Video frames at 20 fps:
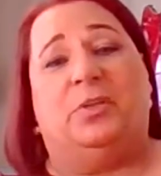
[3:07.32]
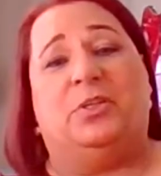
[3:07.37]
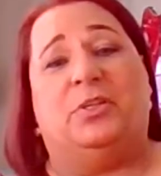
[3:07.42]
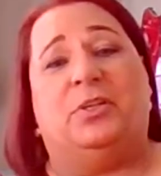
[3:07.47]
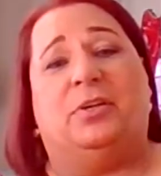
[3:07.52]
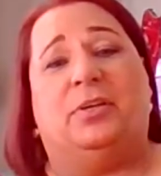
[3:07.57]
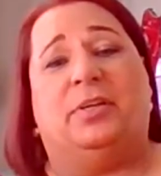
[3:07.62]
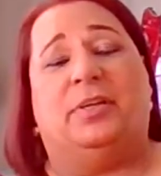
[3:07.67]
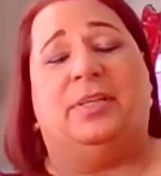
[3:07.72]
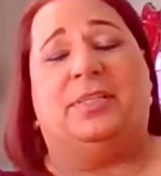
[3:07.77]

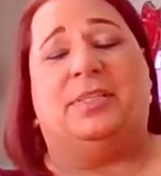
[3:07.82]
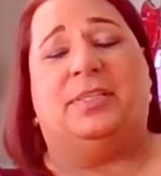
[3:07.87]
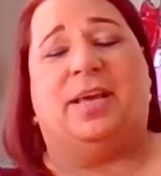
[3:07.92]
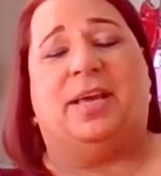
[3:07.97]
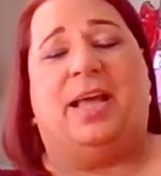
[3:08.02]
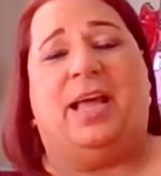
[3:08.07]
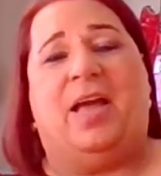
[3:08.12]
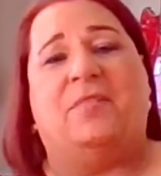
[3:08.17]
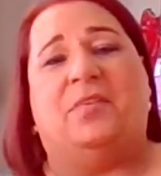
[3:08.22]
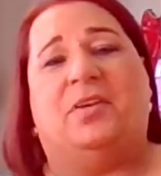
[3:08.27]
joke is
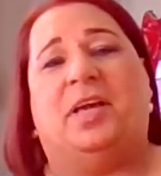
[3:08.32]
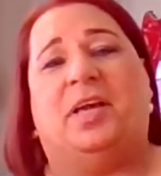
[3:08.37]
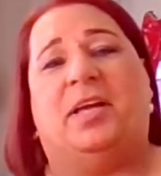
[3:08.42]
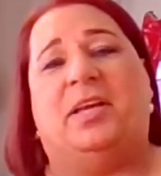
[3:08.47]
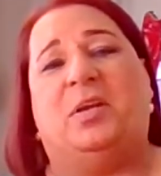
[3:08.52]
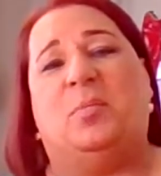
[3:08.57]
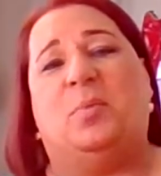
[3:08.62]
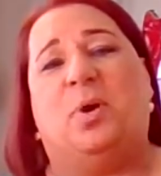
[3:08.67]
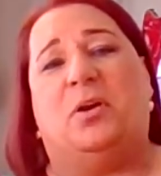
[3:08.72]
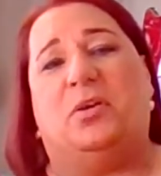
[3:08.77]
that I haven't
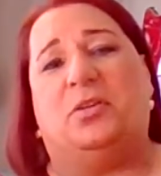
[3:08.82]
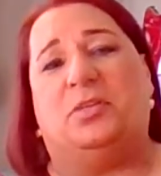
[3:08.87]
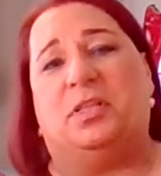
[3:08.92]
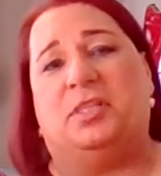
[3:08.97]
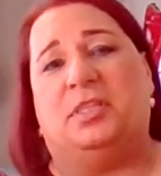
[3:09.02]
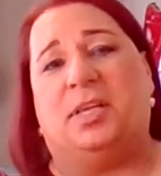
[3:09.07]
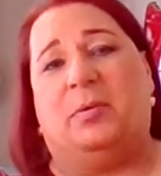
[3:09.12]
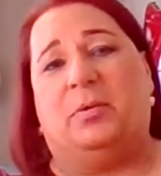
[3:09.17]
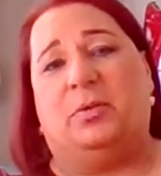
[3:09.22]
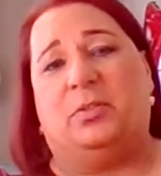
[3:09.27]
gotten any better
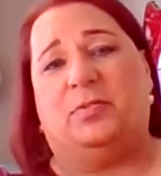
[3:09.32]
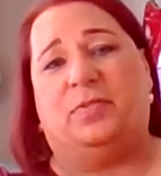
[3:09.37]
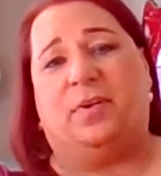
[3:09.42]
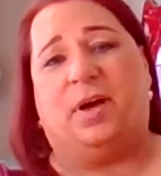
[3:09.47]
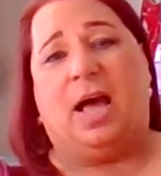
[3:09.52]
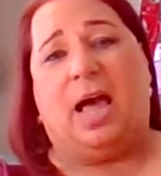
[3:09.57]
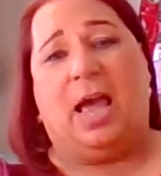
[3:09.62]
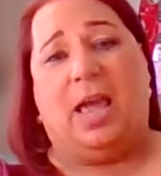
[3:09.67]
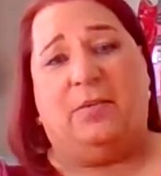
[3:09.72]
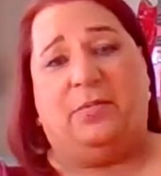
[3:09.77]
since I was
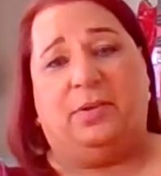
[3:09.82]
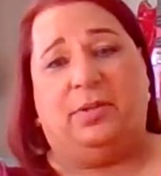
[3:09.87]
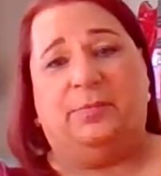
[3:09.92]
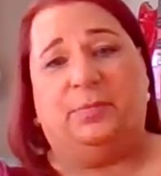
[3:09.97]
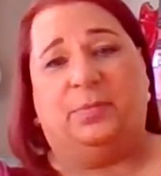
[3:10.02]
5.